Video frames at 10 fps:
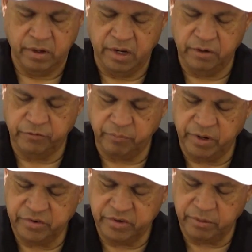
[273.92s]

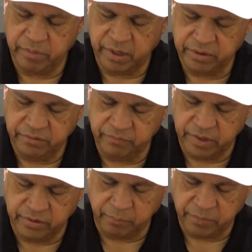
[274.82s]
information button.
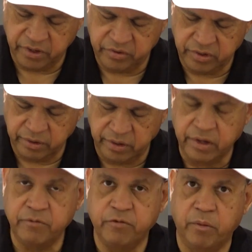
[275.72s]
When you press the
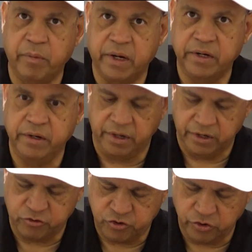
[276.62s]
info button,
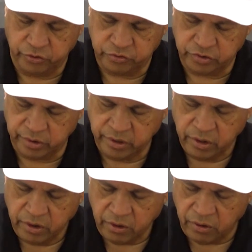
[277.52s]
it shows
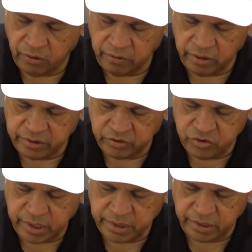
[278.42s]
all the
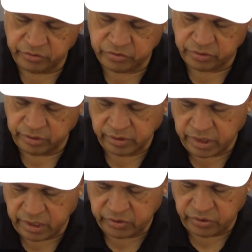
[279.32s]
settings
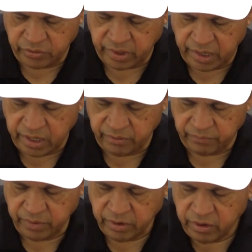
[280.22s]
that you have.
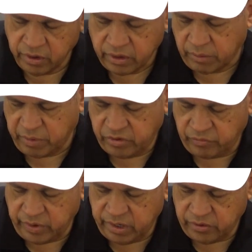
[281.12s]
The best
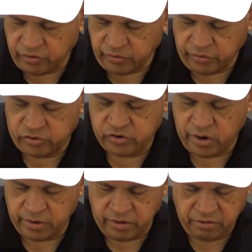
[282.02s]
way to
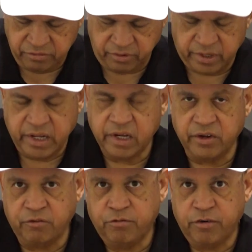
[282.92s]
start off taking
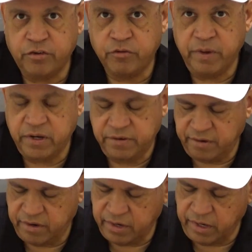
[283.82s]
your first
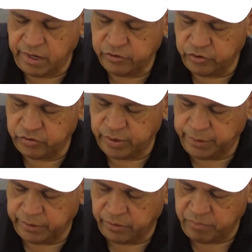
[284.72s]
picture is to set
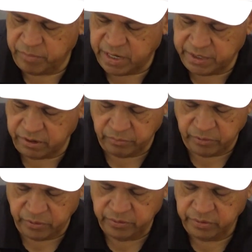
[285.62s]
it on manual
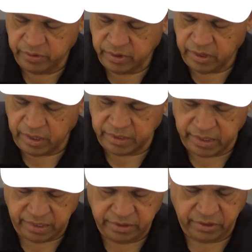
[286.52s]
mode, and then